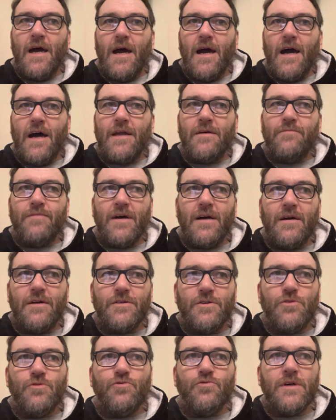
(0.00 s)
and about
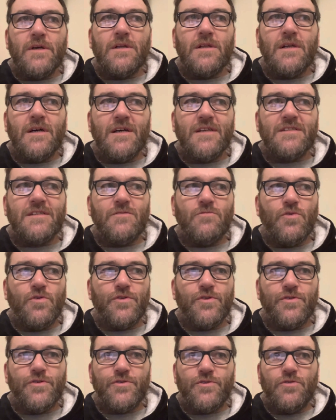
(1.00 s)
you realising what
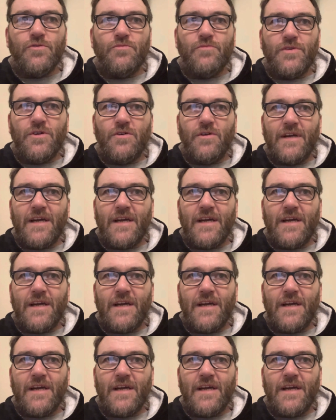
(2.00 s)
you're doing with your